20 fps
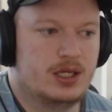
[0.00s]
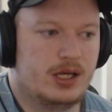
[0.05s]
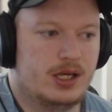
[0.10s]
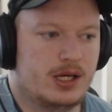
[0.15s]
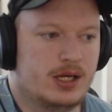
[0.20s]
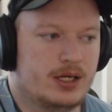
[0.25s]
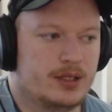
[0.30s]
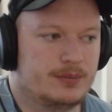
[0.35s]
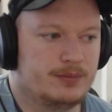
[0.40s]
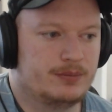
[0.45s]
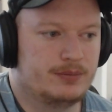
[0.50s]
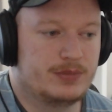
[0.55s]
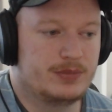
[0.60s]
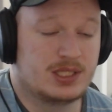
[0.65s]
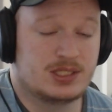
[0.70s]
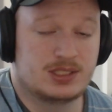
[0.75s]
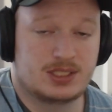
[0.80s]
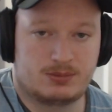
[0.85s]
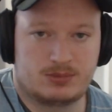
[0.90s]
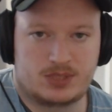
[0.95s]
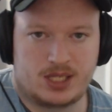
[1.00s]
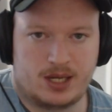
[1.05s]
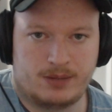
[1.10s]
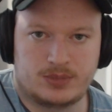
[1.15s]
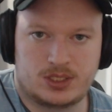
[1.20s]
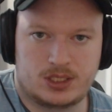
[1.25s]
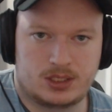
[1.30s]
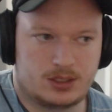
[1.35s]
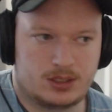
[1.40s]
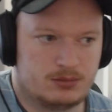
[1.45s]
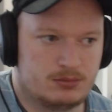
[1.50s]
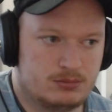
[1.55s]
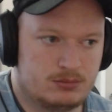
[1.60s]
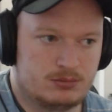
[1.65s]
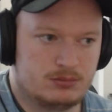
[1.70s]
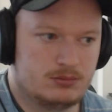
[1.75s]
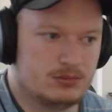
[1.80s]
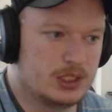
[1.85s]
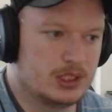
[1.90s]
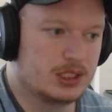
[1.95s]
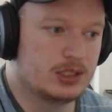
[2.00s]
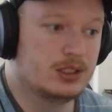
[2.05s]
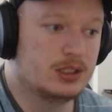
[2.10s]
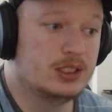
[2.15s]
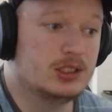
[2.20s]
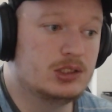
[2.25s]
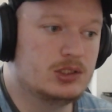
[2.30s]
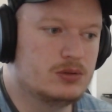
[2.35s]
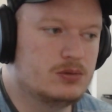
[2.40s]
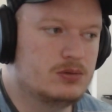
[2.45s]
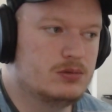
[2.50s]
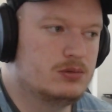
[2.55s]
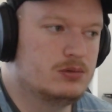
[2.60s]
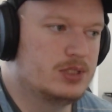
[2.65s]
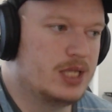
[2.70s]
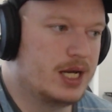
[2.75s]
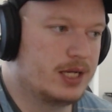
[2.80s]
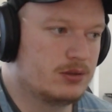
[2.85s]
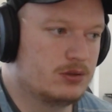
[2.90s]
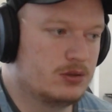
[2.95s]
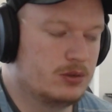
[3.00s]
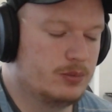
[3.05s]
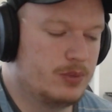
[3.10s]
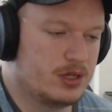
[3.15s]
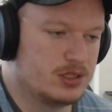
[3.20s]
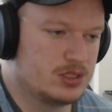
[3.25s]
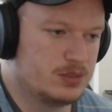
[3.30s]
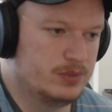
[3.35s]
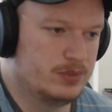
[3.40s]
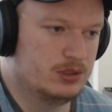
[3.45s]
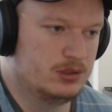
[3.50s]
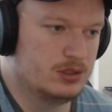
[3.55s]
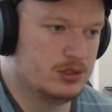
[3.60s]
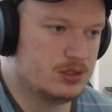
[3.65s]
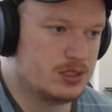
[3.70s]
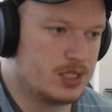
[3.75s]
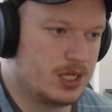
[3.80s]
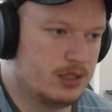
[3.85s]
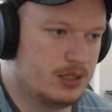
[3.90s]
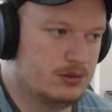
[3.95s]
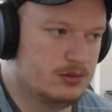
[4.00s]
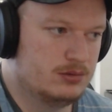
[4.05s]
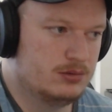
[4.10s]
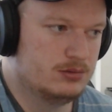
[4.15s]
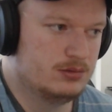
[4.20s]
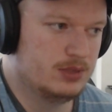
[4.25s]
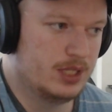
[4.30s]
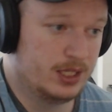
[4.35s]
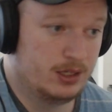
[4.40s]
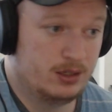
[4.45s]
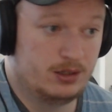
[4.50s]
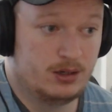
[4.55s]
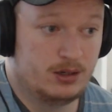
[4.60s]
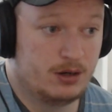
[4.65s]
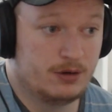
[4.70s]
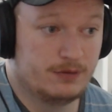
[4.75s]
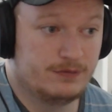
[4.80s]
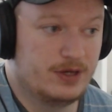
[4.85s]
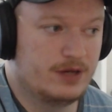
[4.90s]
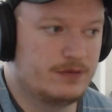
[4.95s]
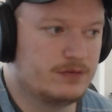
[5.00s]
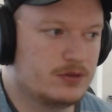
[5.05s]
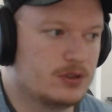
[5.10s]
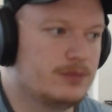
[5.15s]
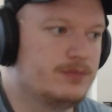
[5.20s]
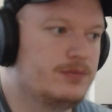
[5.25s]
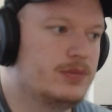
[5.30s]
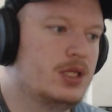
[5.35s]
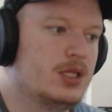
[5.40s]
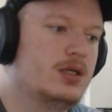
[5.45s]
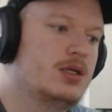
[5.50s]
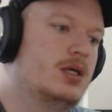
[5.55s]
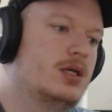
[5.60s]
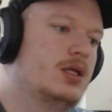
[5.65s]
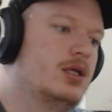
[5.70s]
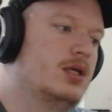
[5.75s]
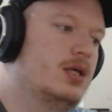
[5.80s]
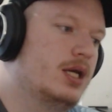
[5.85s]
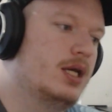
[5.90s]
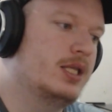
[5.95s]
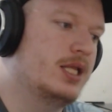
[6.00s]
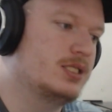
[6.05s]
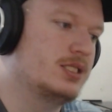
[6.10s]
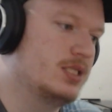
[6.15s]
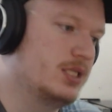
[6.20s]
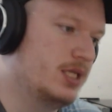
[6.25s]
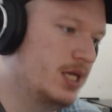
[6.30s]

then sometimes it can lead to tactical possibilities that end in our favor. And that's the